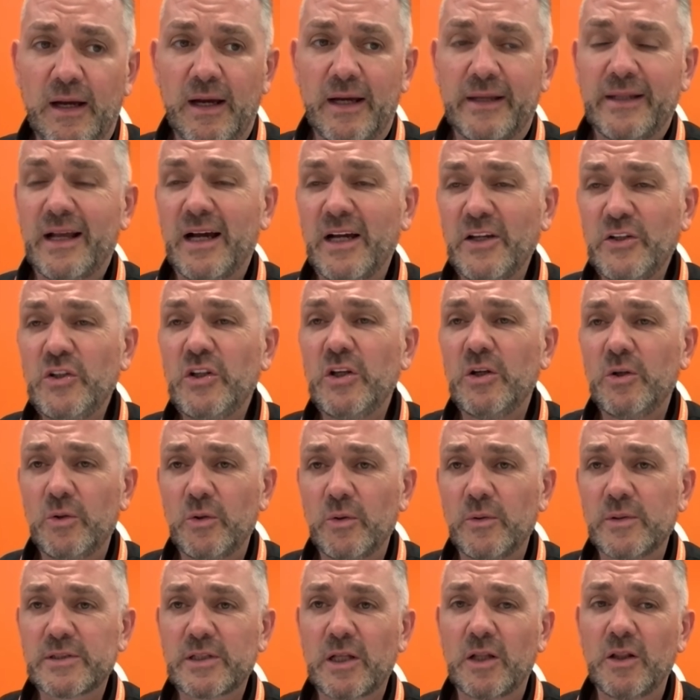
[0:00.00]
And I knew
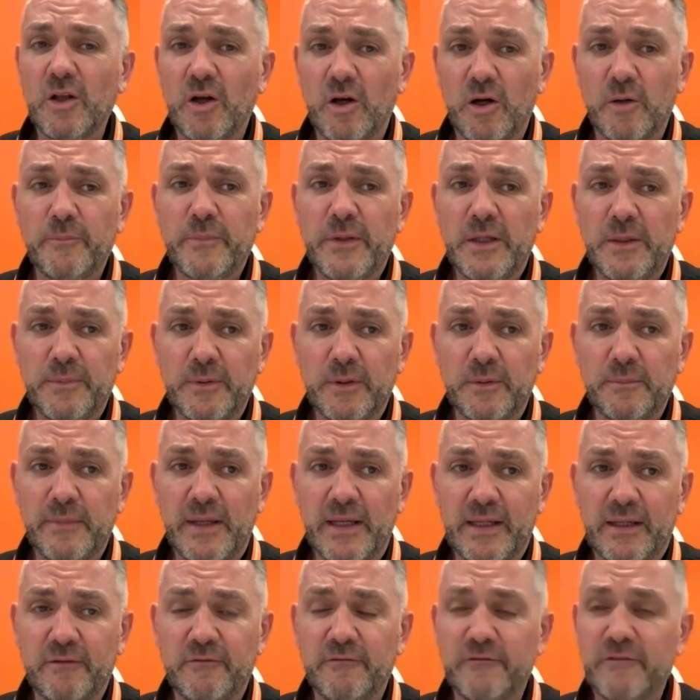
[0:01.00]
there was a lot of people
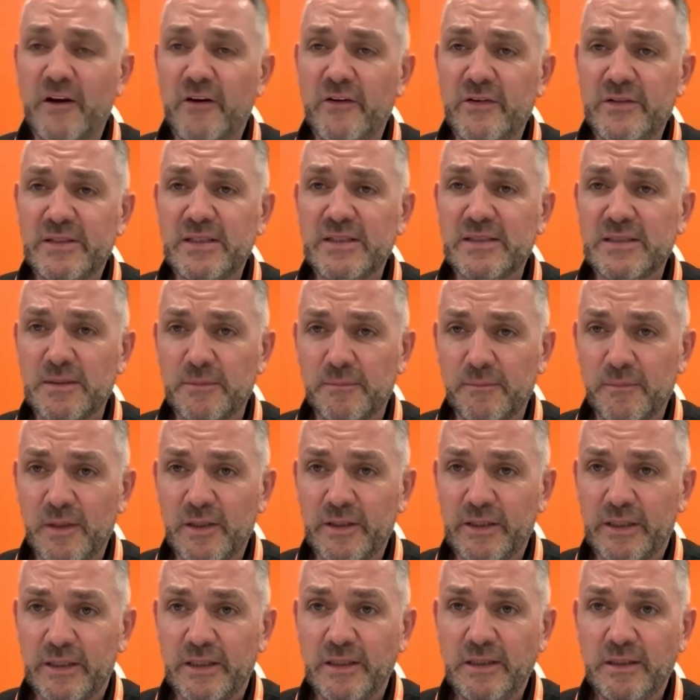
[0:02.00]
making very decent
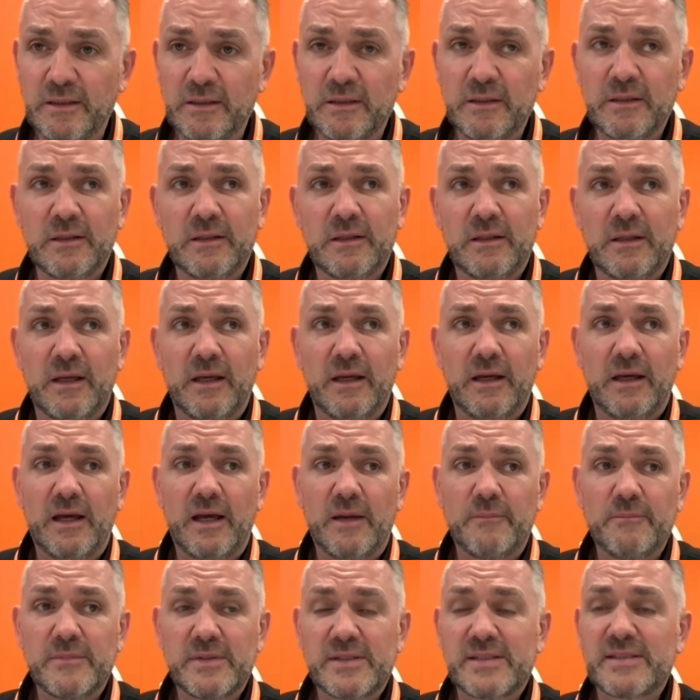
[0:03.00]
money
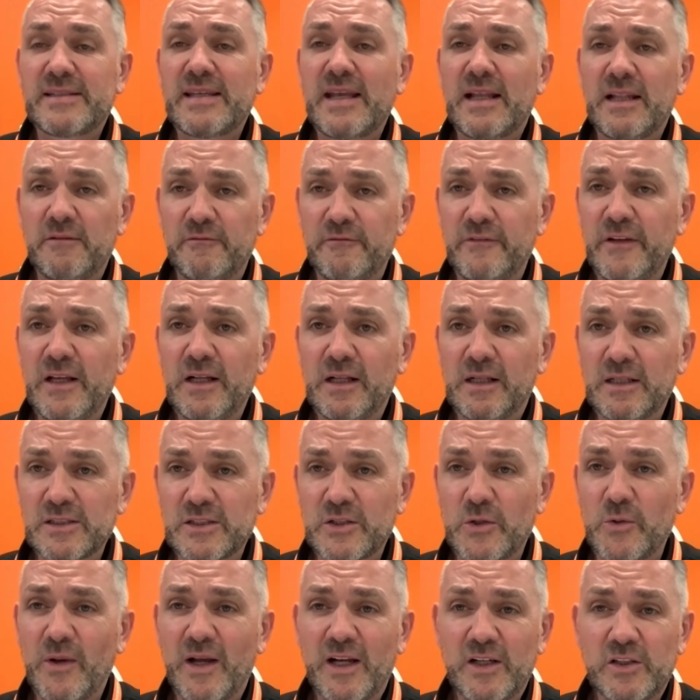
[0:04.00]
selling
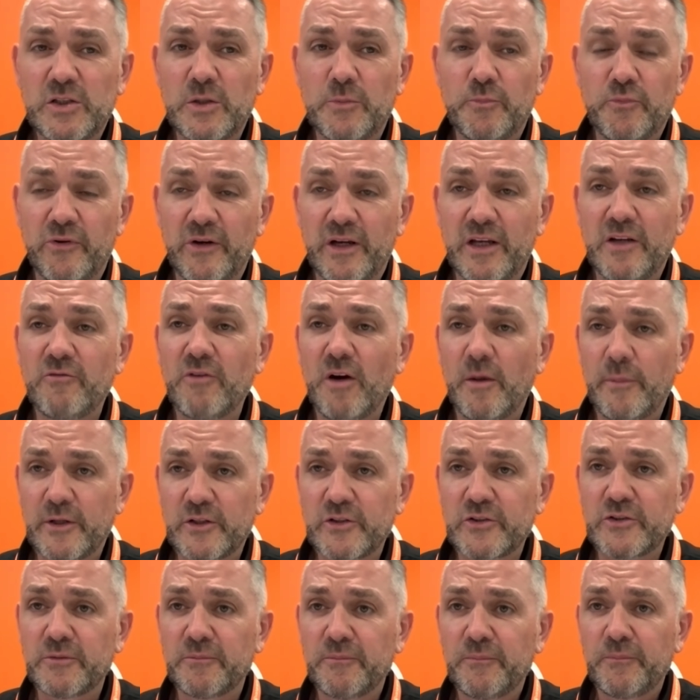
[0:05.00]
vehicles, and they're actually pretty
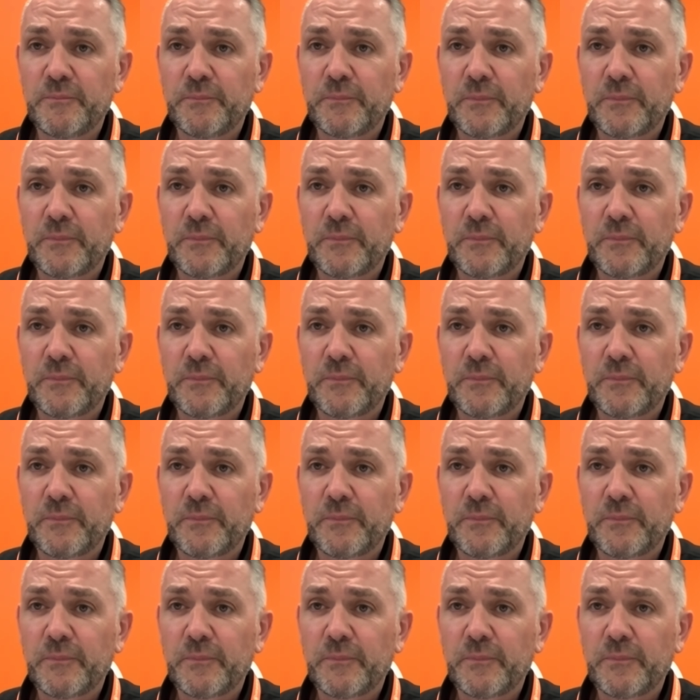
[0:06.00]
rubbish.